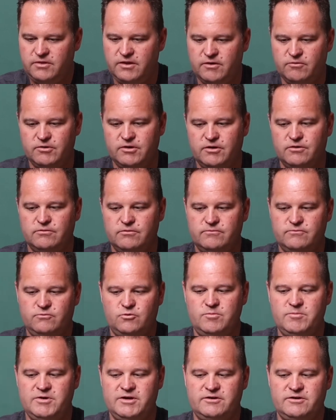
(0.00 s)
There we go,
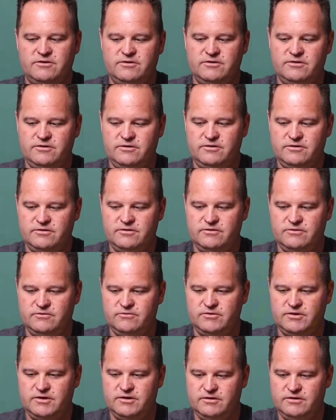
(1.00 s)
format card,
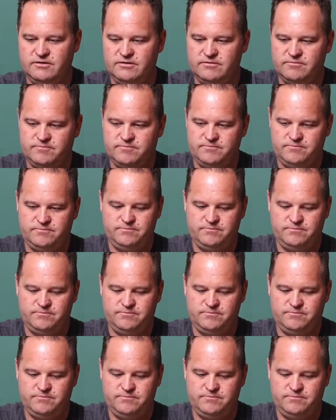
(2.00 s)
okay.